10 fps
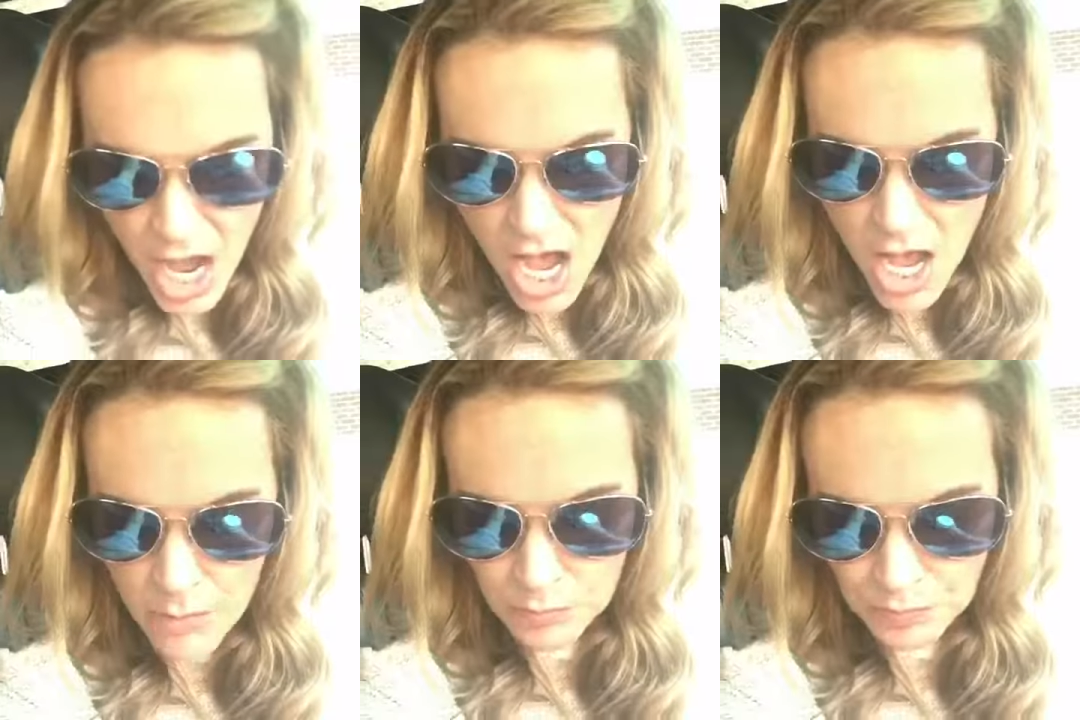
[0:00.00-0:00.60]

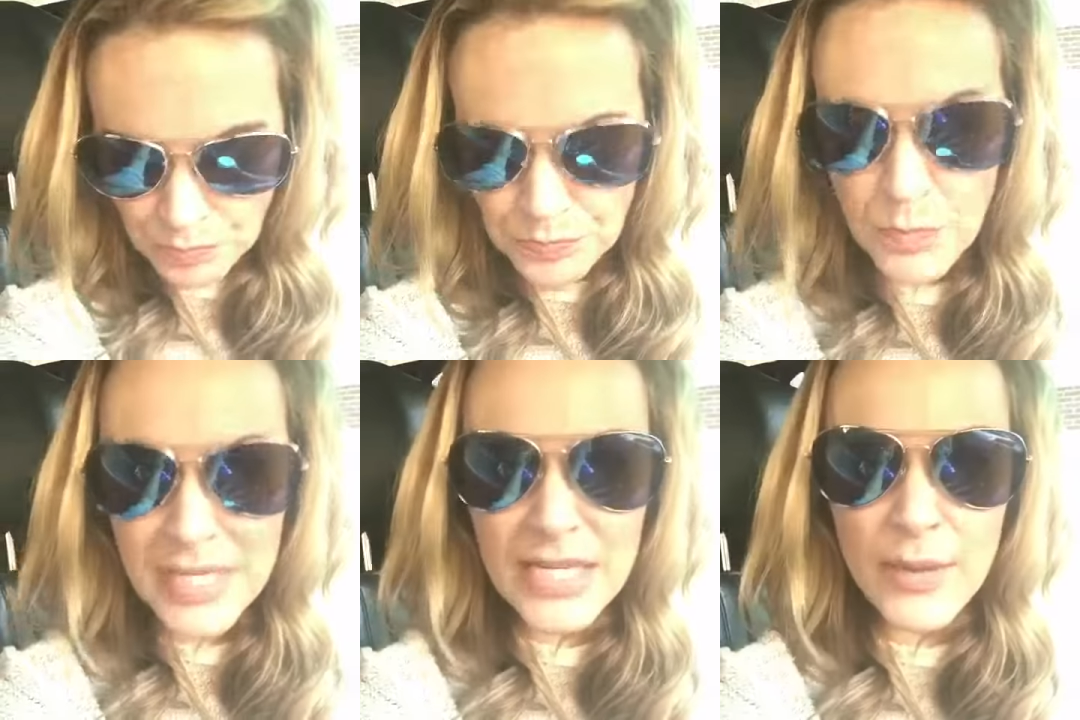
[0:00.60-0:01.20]
Um,
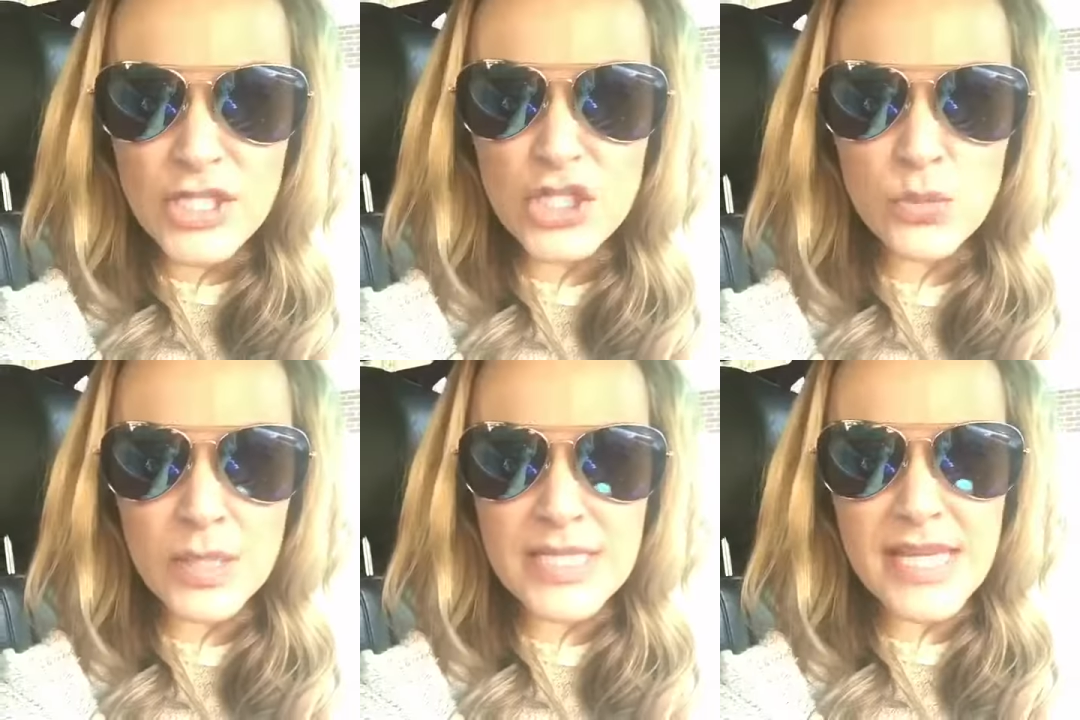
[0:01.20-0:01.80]
but anyways,
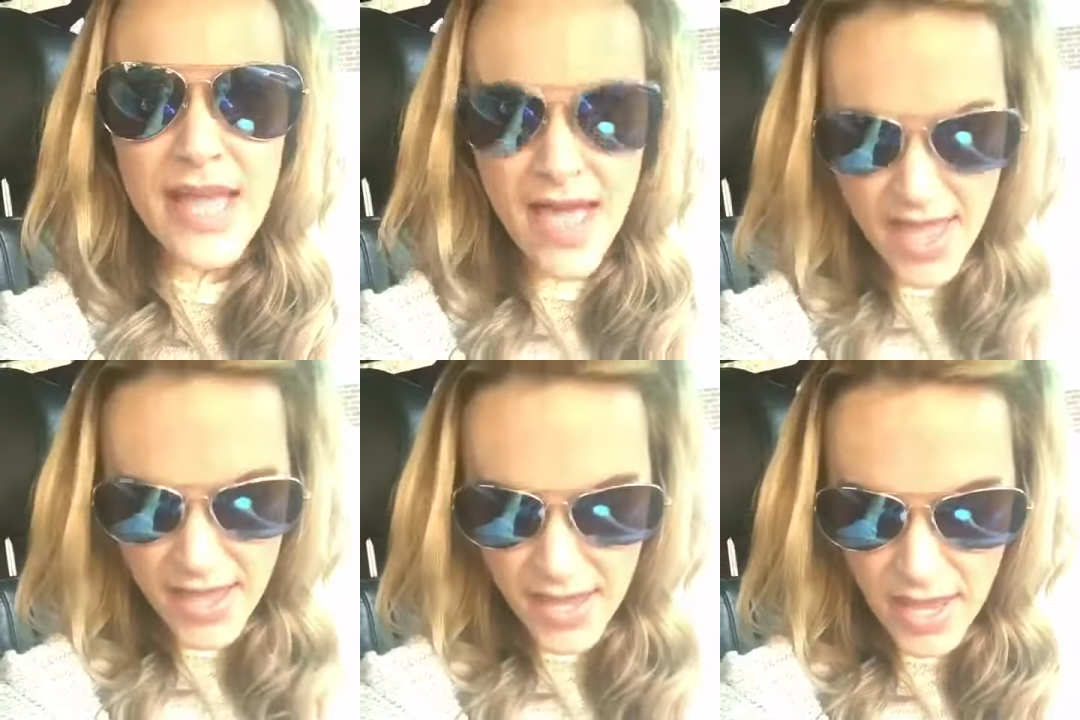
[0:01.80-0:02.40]
just wanted to say
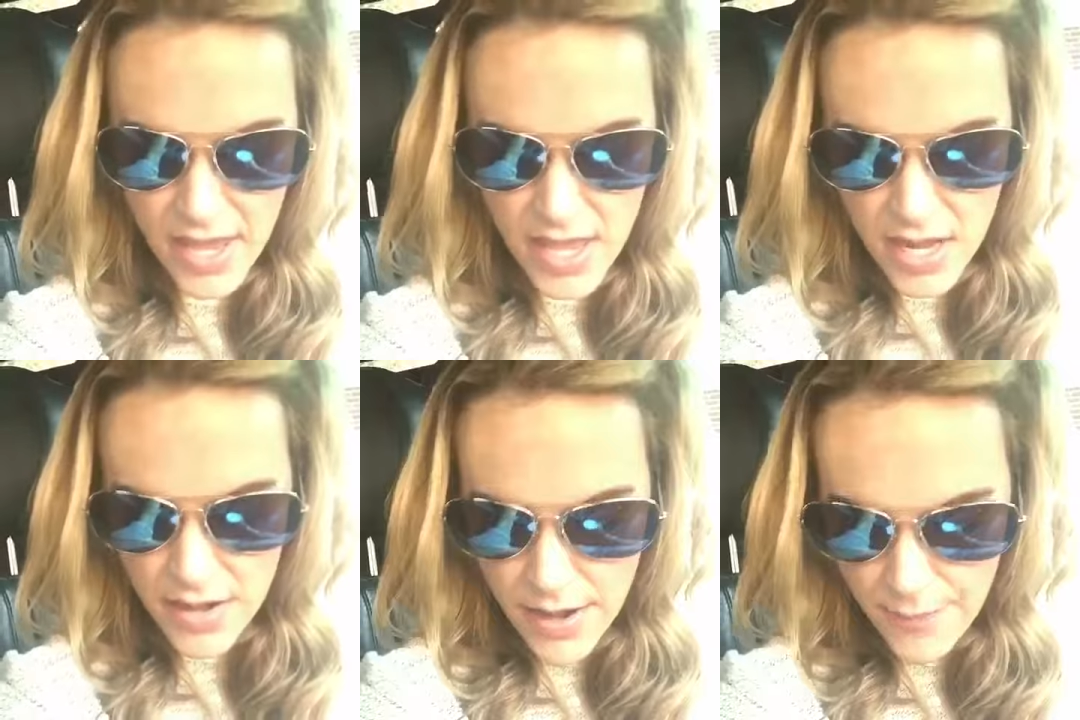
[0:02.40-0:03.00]
hey
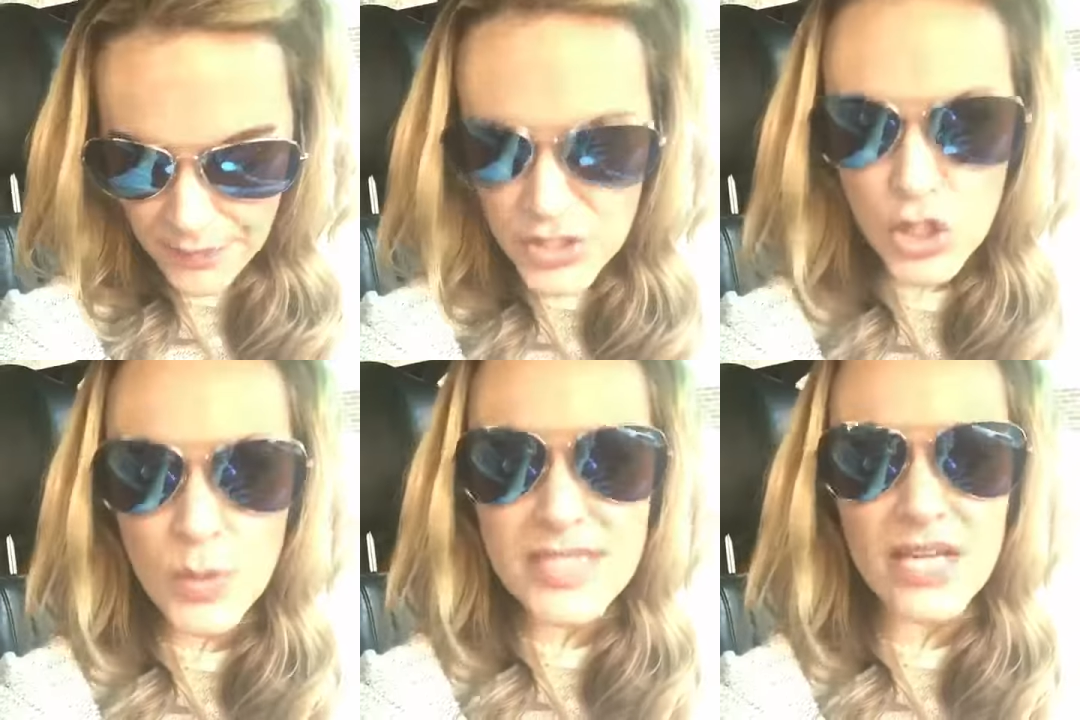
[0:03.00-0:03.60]
and
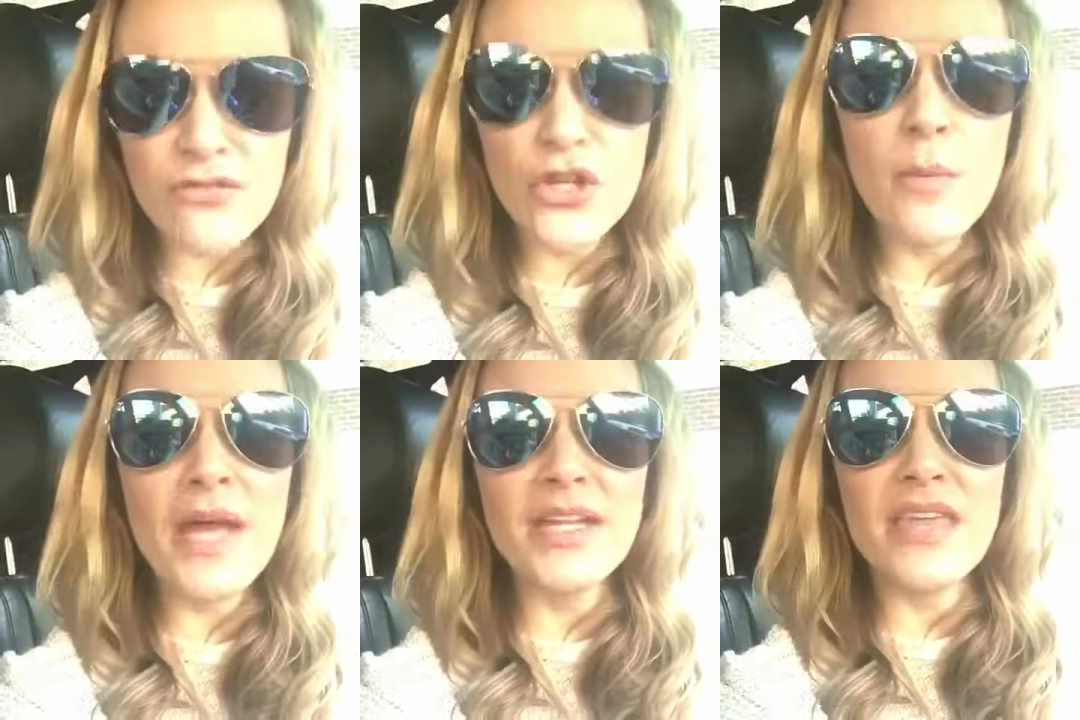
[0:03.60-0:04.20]
so excited for y'all
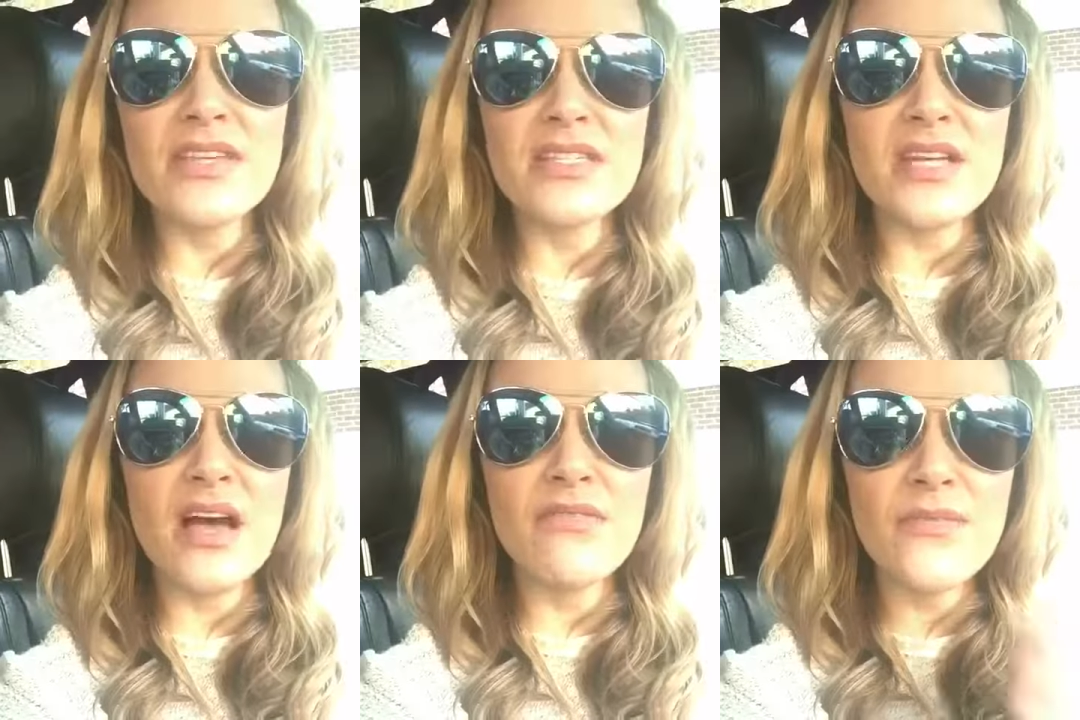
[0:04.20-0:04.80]
about to get this
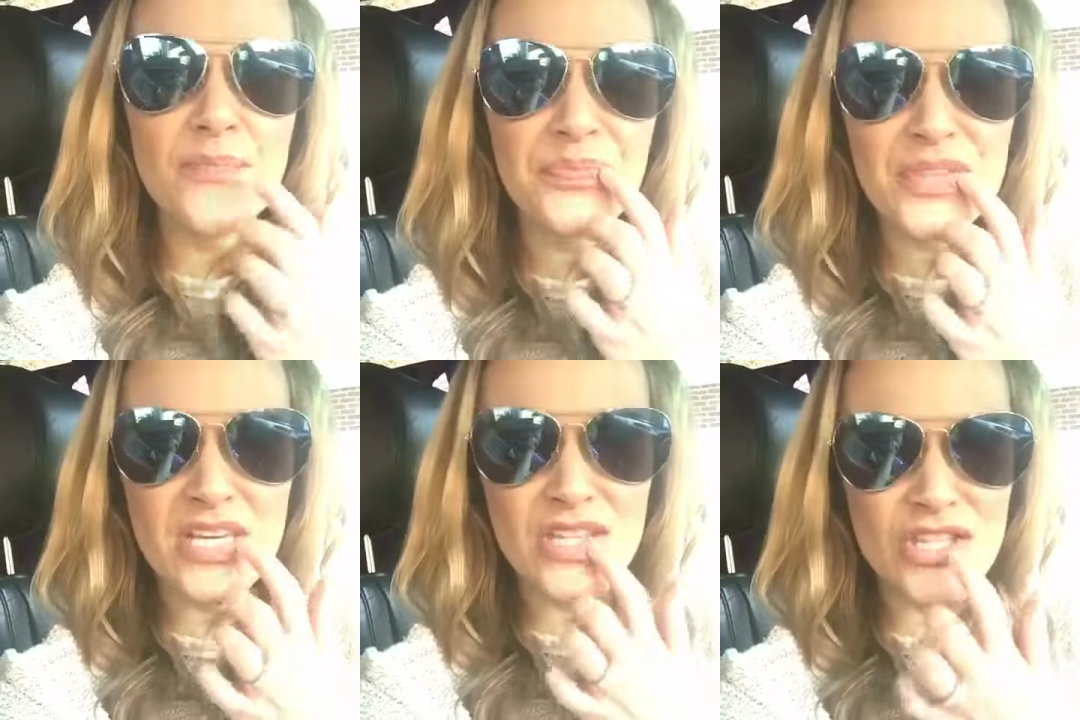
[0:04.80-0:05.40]
stuff
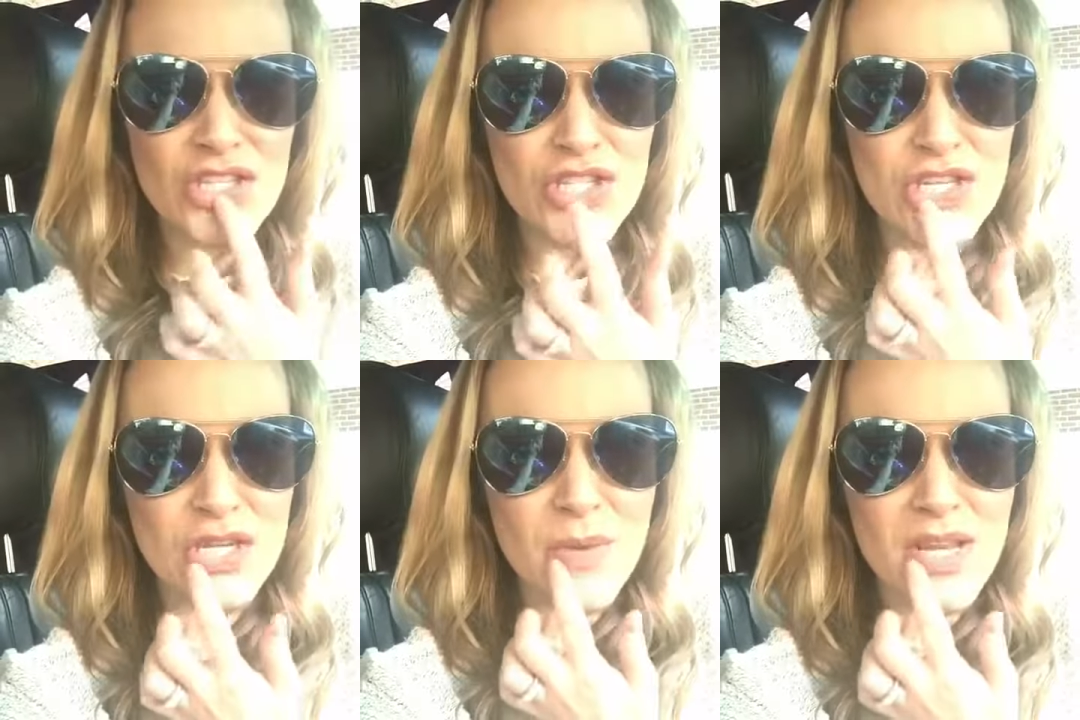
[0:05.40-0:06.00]
and
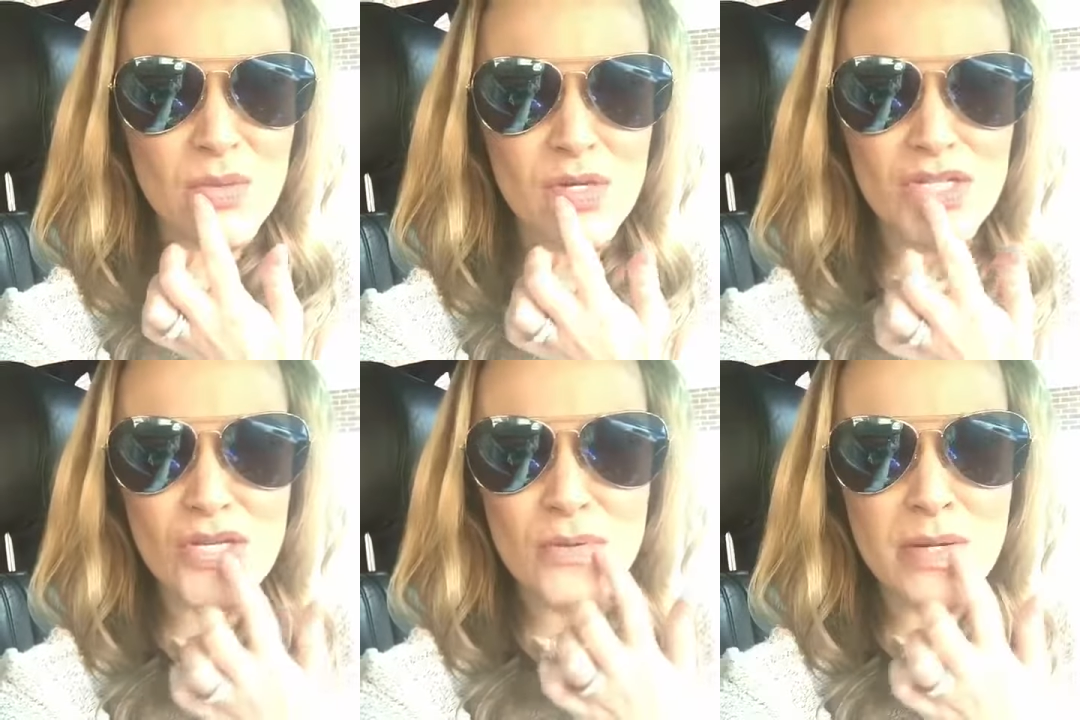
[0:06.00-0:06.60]
anybody that
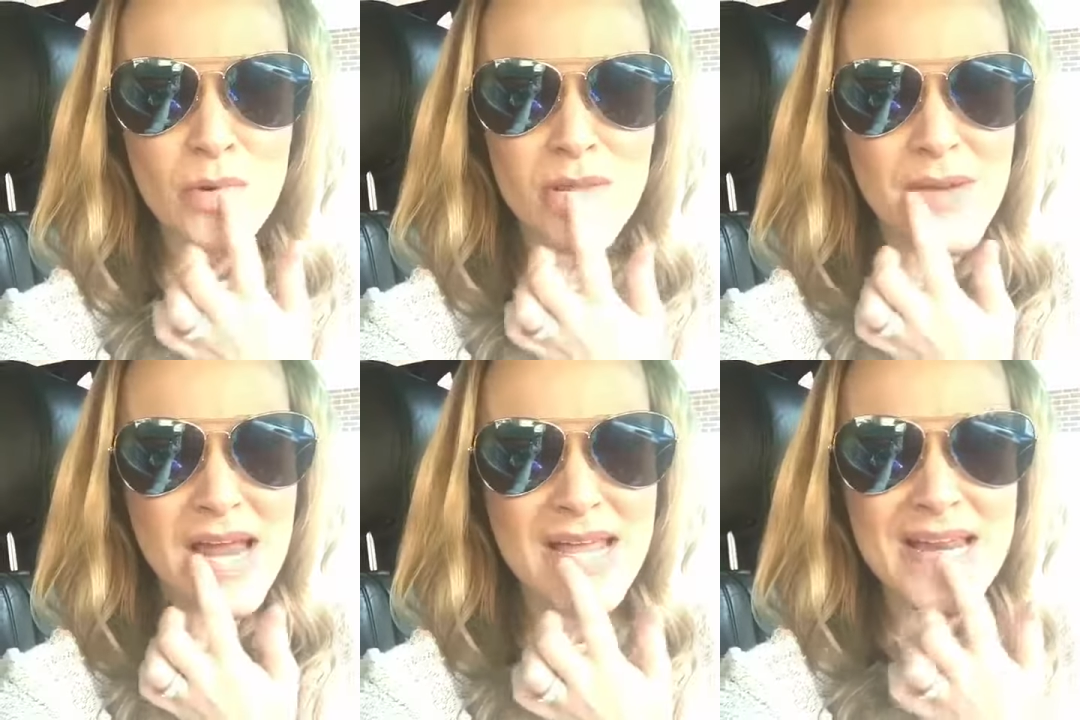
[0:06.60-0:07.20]
wants to know any more
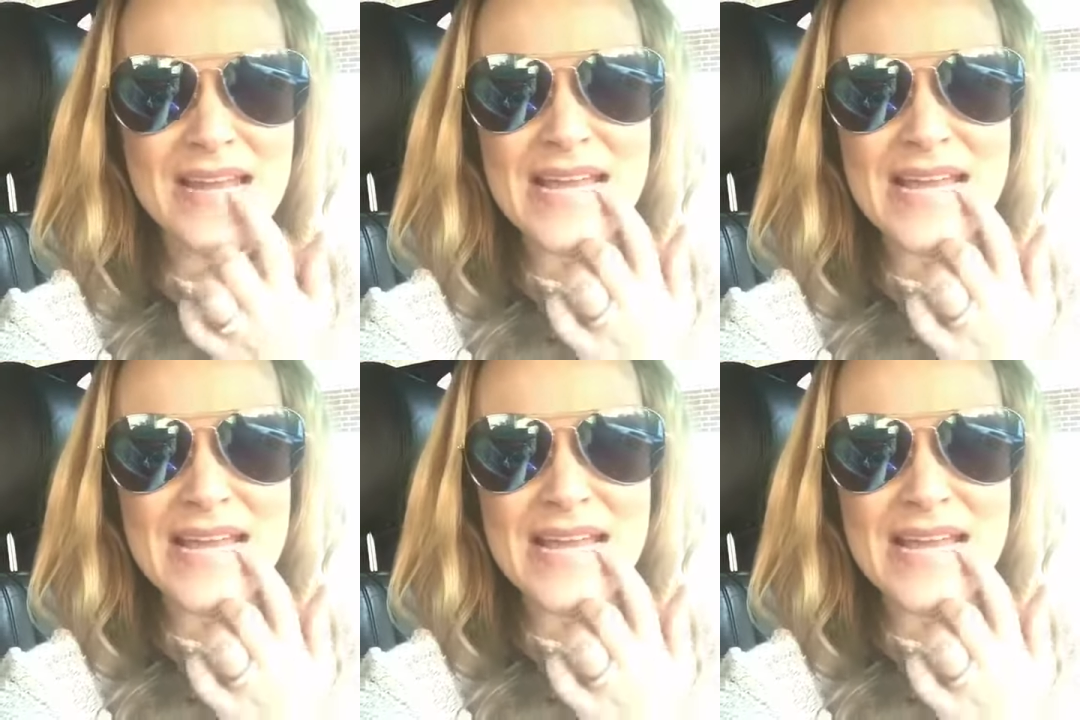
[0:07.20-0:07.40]
about it.